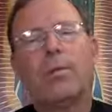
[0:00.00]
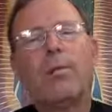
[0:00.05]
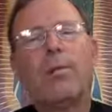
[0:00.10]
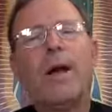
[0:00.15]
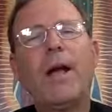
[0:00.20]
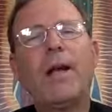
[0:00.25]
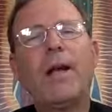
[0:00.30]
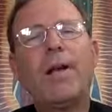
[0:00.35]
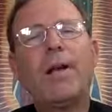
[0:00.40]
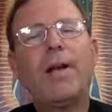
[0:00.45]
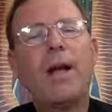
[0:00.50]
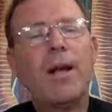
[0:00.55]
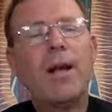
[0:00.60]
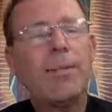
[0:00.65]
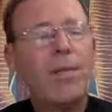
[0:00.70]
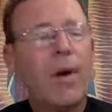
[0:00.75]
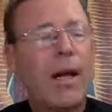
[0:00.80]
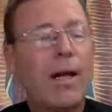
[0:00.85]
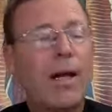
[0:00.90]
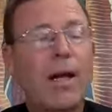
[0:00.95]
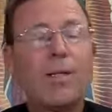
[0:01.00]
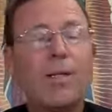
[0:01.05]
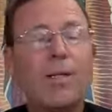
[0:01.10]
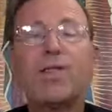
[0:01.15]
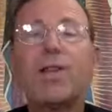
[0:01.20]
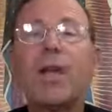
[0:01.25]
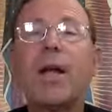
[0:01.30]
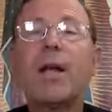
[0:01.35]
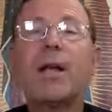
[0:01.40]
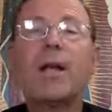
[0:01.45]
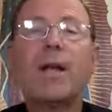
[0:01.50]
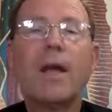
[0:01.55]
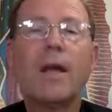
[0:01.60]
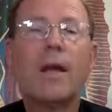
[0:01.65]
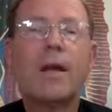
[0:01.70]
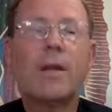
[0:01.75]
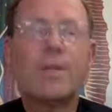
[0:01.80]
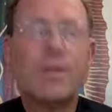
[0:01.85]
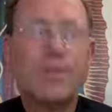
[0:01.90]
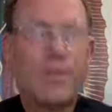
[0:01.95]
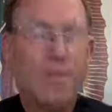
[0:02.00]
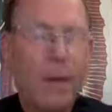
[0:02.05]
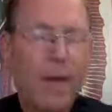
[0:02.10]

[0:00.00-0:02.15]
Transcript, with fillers: meditated upon on Sunday. It's the